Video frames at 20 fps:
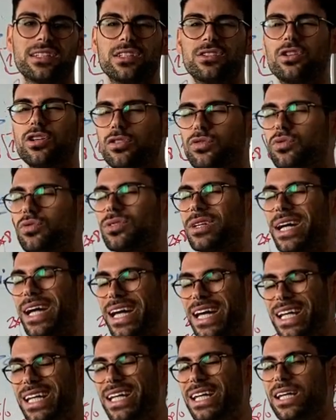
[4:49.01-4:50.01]
they don't
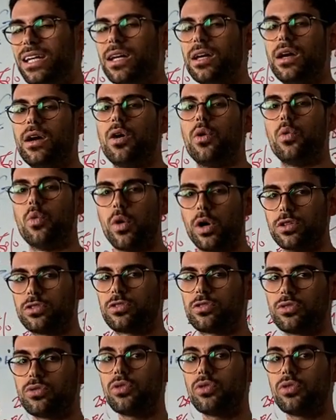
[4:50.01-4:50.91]
really want to,